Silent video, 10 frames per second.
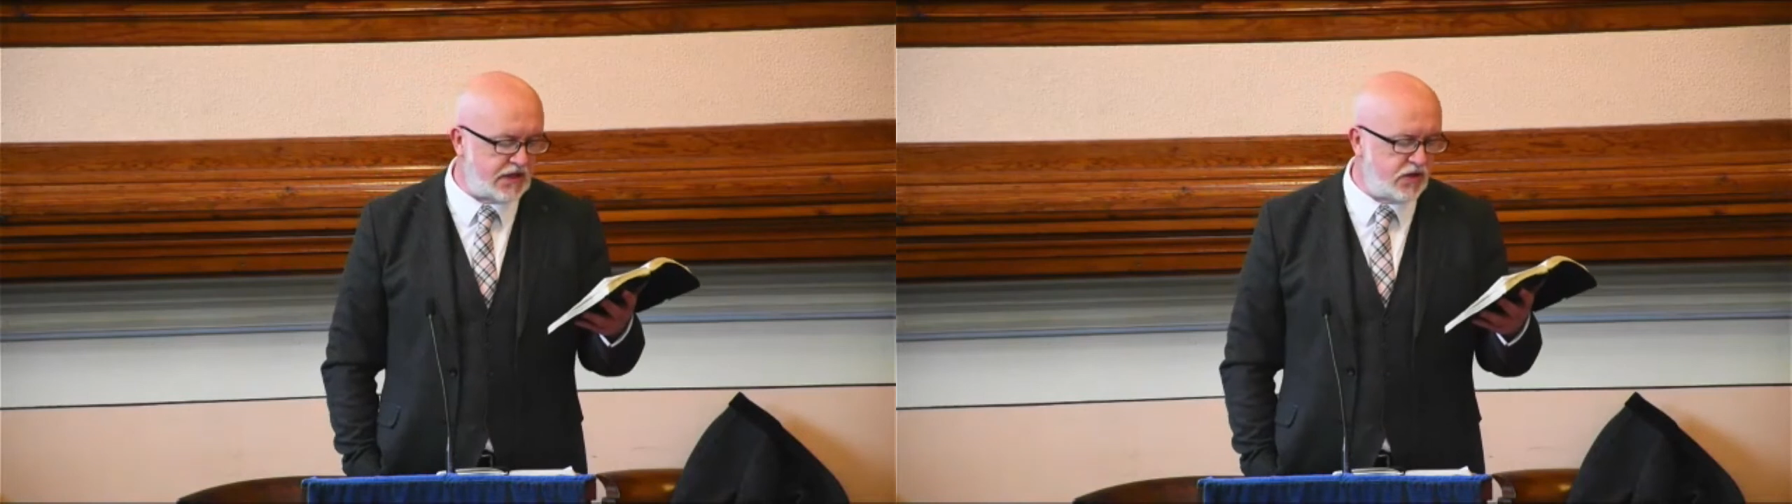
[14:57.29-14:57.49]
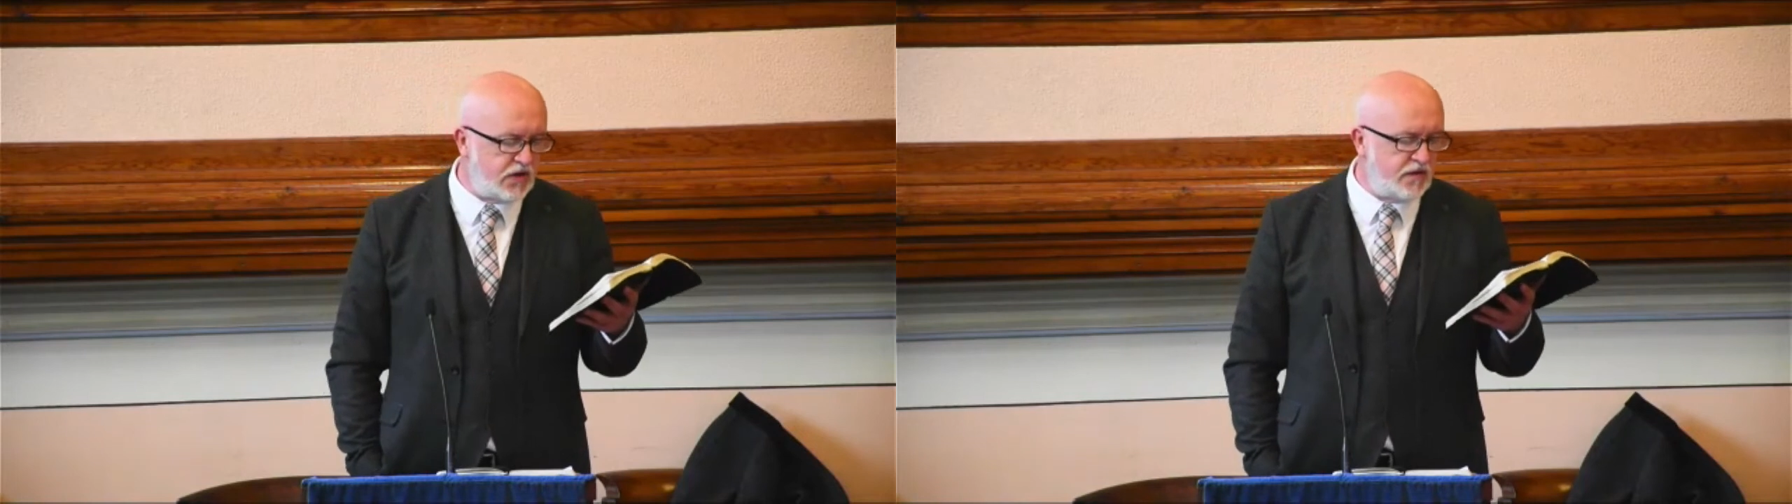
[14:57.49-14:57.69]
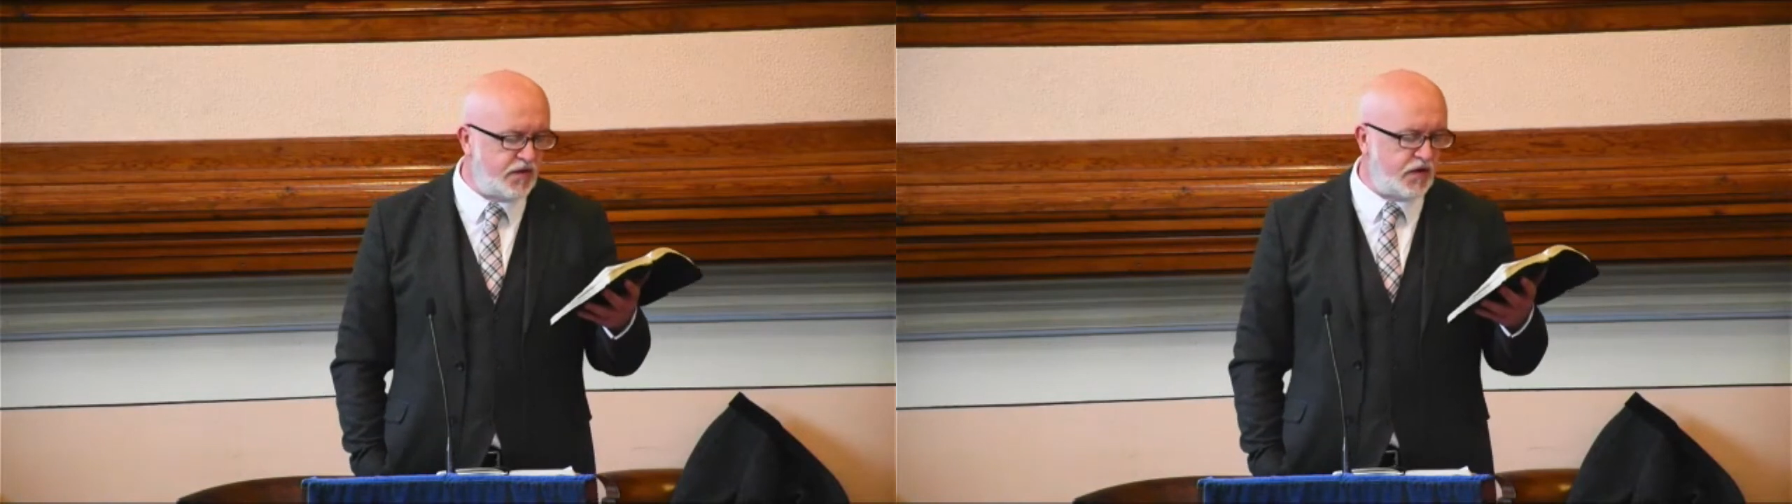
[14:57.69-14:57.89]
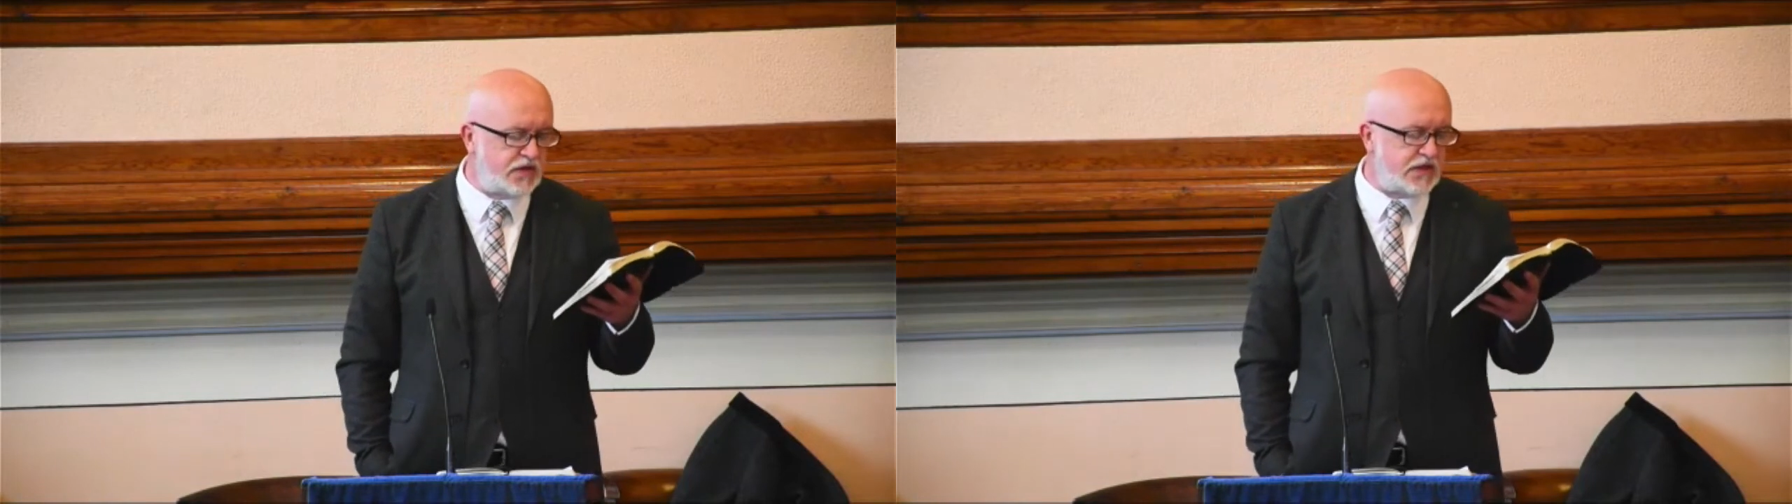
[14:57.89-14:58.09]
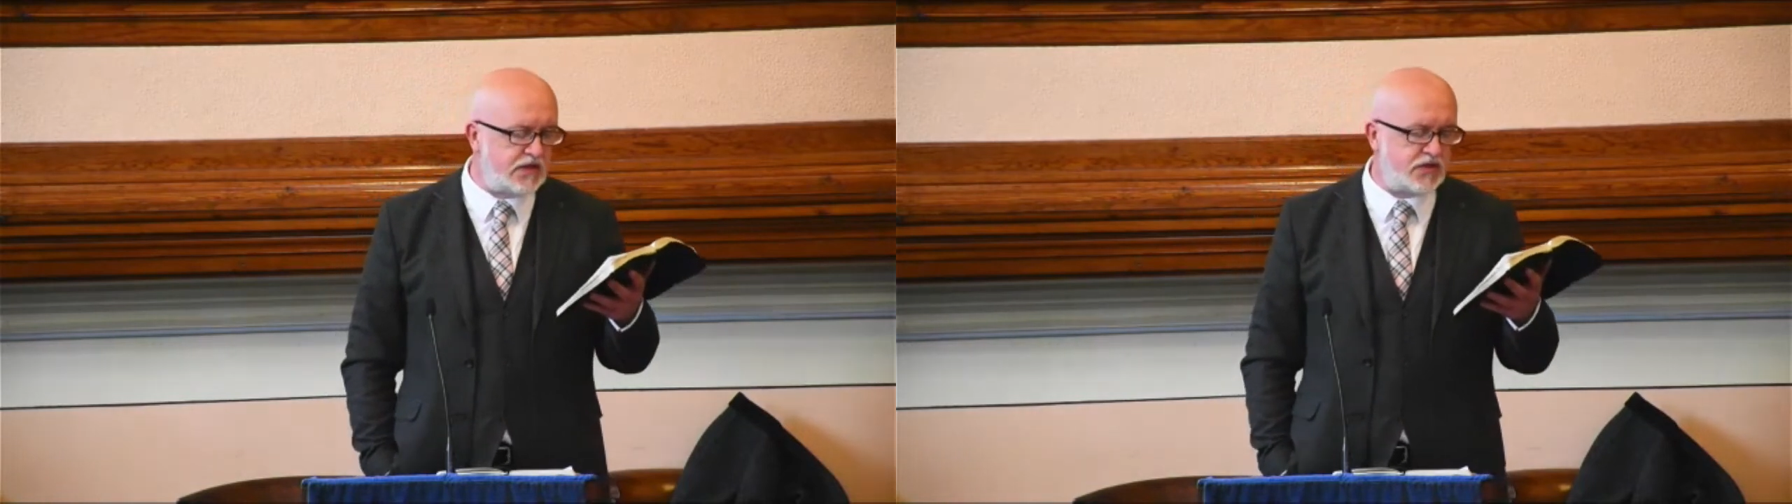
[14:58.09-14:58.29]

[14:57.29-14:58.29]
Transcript: Look at verses